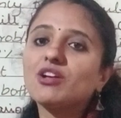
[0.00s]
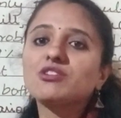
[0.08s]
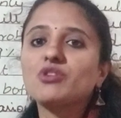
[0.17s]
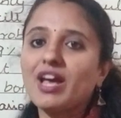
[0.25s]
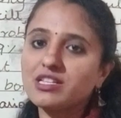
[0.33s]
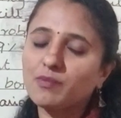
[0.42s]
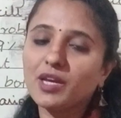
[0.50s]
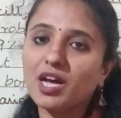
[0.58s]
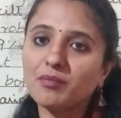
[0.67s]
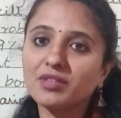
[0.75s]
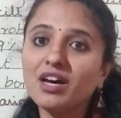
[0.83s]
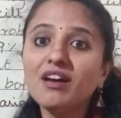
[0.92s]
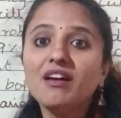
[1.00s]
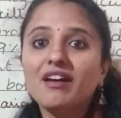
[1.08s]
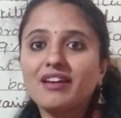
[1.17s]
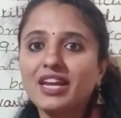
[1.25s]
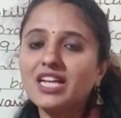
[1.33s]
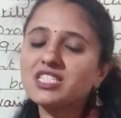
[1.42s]
also has become the
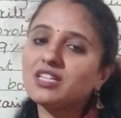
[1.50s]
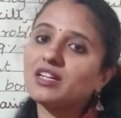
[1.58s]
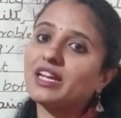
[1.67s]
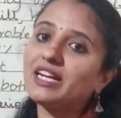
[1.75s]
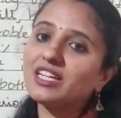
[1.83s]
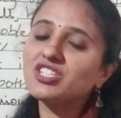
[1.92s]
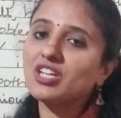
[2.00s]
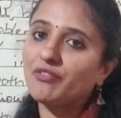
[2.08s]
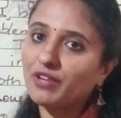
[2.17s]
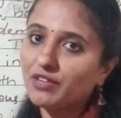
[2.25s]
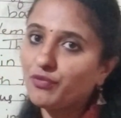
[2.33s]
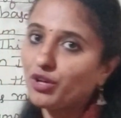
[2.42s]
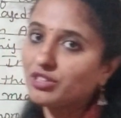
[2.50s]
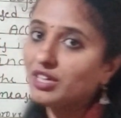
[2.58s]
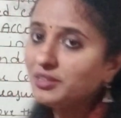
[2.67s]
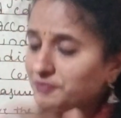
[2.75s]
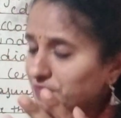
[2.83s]
greatest effect for the